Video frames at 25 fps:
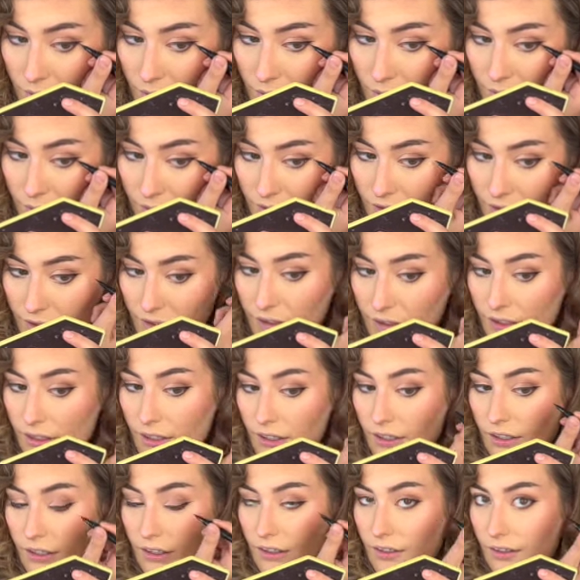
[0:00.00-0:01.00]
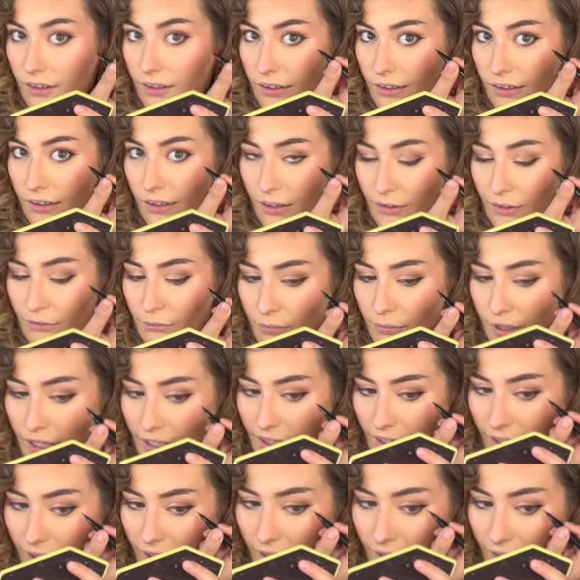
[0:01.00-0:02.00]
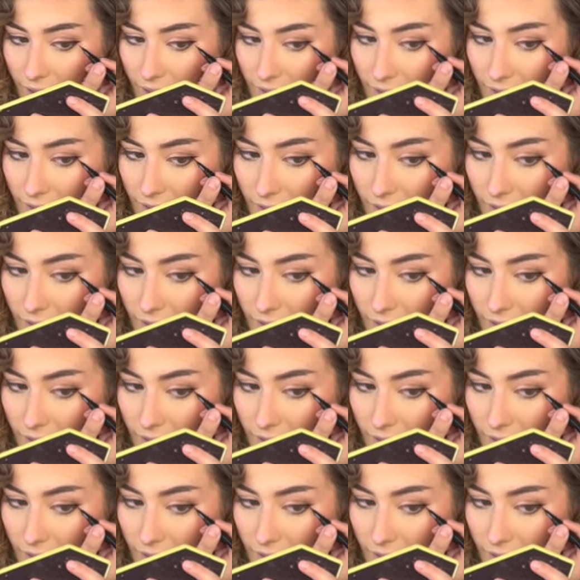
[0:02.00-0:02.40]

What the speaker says: corner of my eye